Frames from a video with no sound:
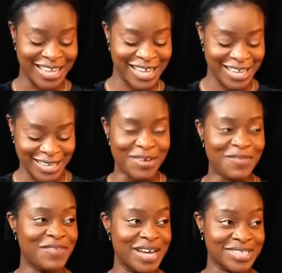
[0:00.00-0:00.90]
Okay,
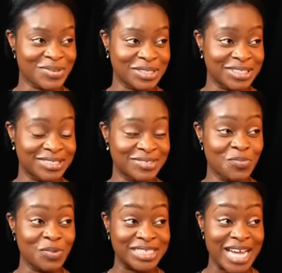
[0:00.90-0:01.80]
first
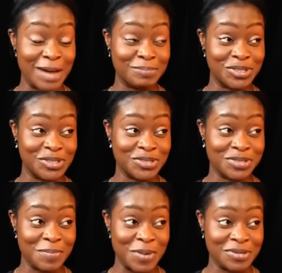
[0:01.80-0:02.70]
question, which app do you use
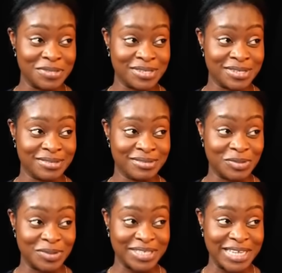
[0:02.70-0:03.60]
the most during